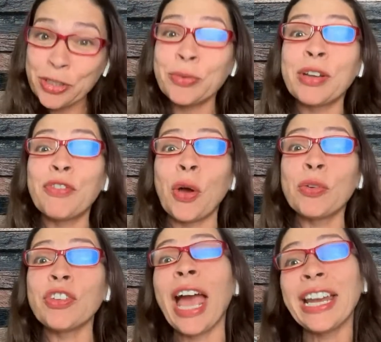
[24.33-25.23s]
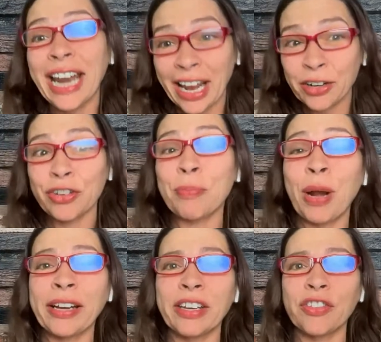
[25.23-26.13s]
an energy
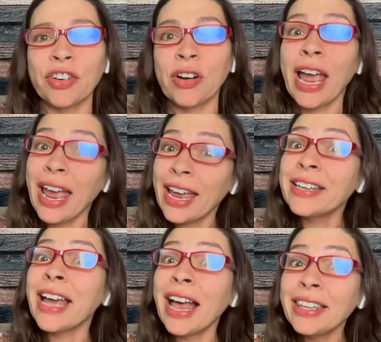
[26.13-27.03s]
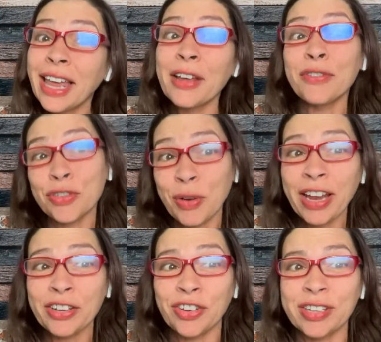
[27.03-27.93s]
practitioner and a life
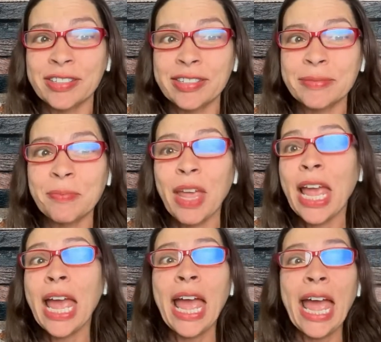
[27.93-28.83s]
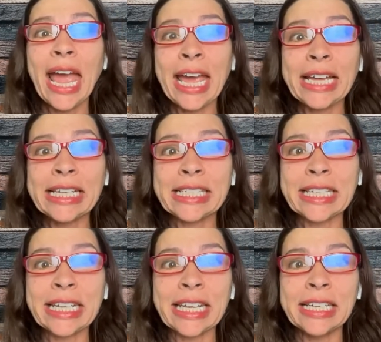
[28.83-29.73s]
strategist. And
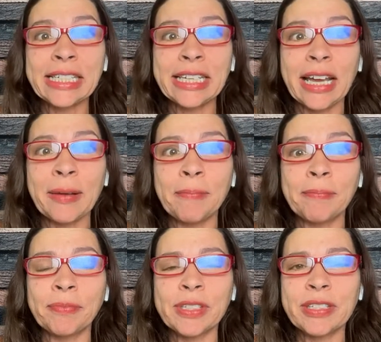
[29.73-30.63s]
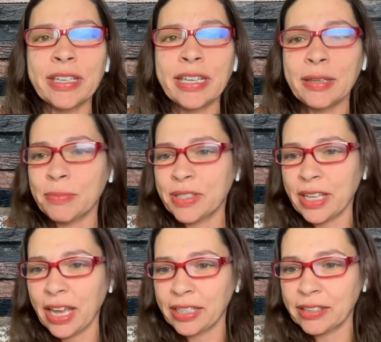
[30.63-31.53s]
it seems
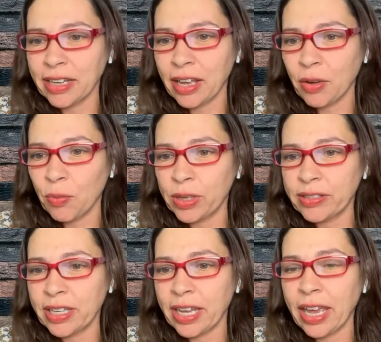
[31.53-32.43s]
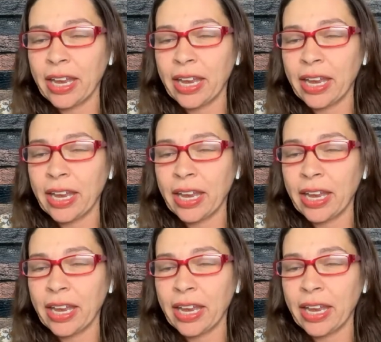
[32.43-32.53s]
that once again,